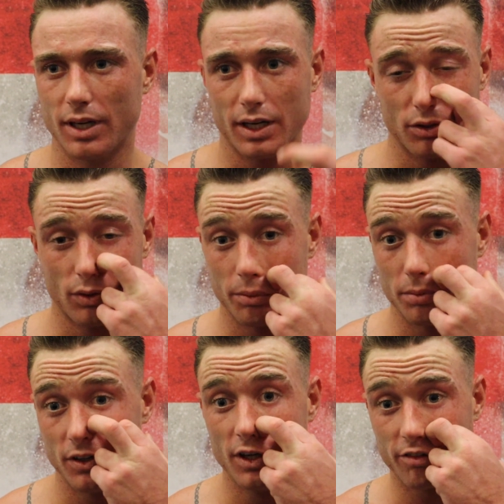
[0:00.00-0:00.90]
I know how
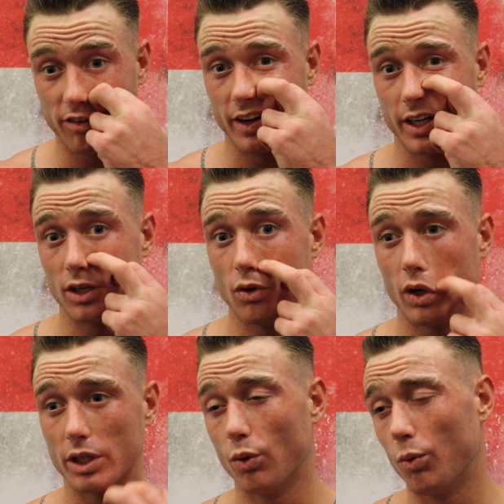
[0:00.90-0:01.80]
far I can go,
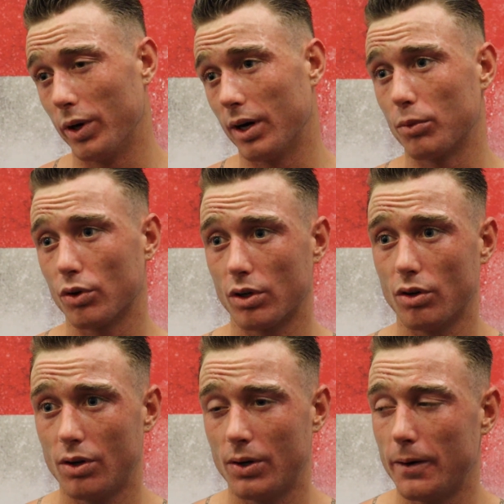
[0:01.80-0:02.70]
I know where I'm going to
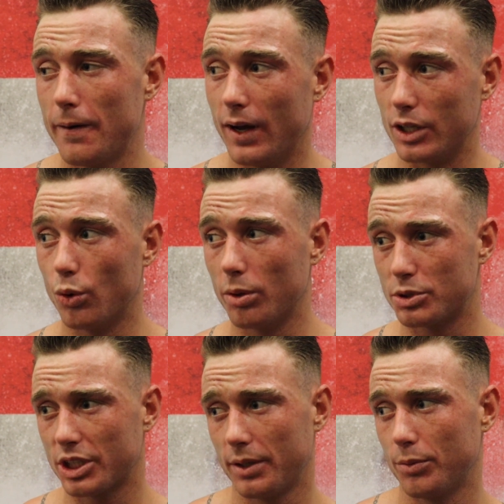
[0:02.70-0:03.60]
go, I know I'm
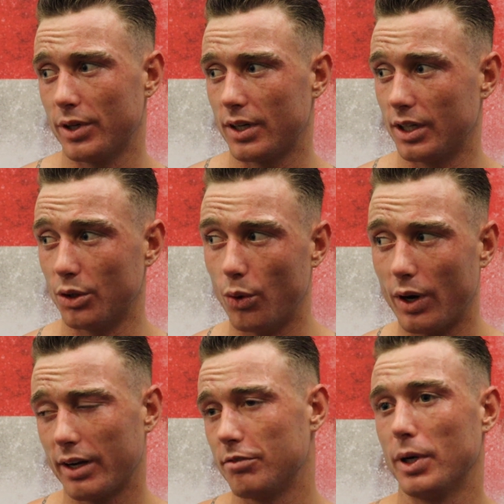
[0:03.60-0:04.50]
signed with, I know
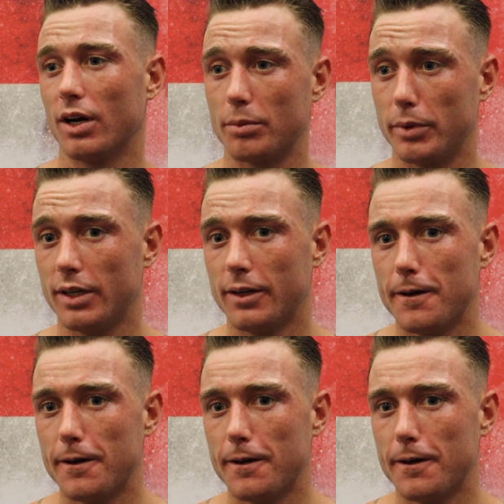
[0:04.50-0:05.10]
I have behind me,